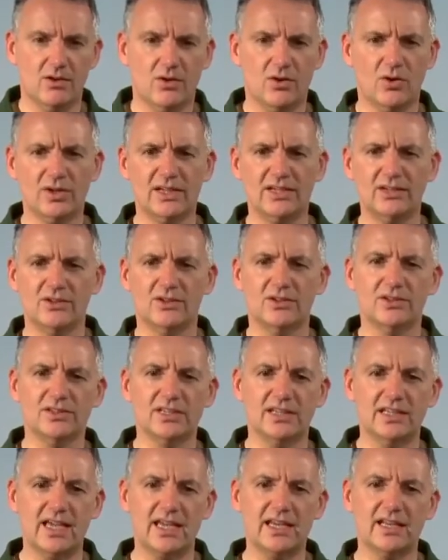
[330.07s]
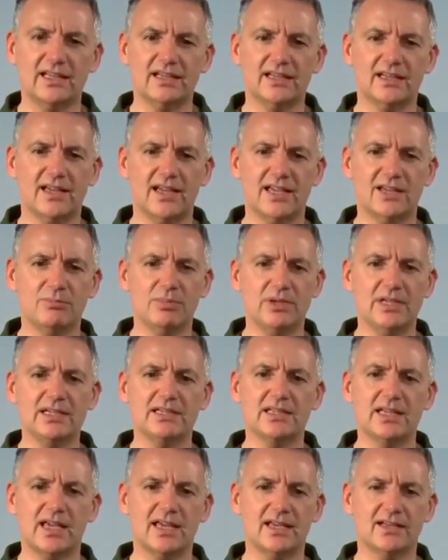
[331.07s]
All in all, the Yealink
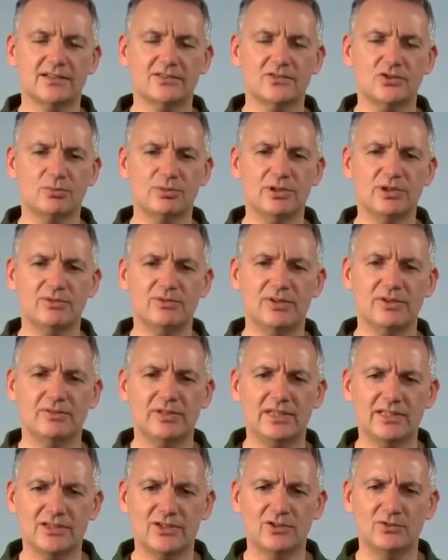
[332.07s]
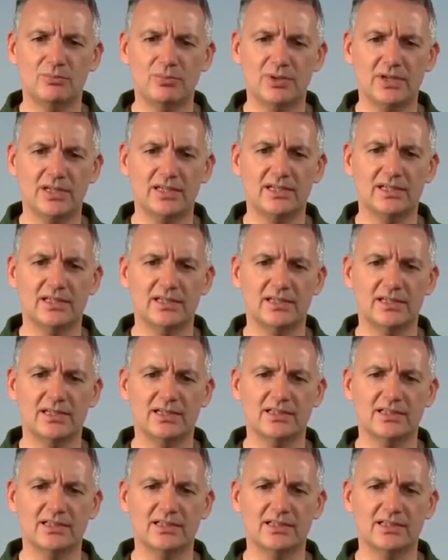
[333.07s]
IP DECT W52P